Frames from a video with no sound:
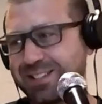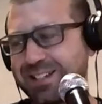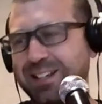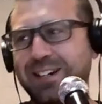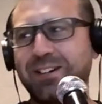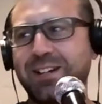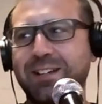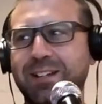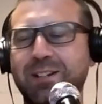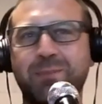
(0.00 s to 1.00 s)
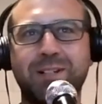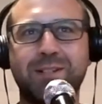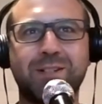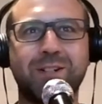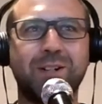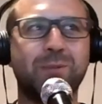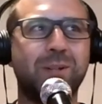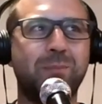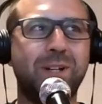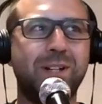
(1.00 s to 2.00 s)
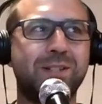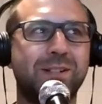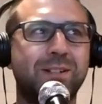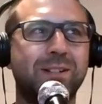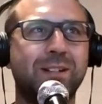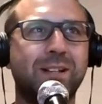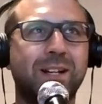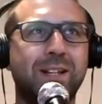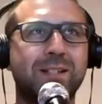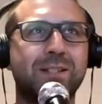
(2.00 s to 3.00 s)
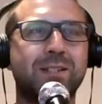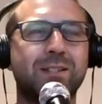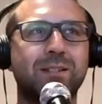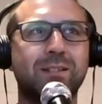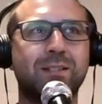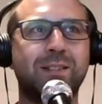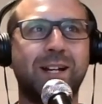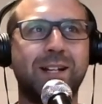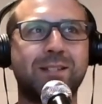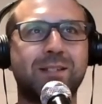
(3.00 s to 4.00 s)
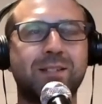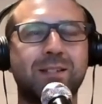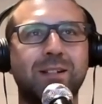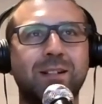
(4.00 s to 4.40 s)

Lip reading: kind of how I ended up getting started running meets. And I guess that's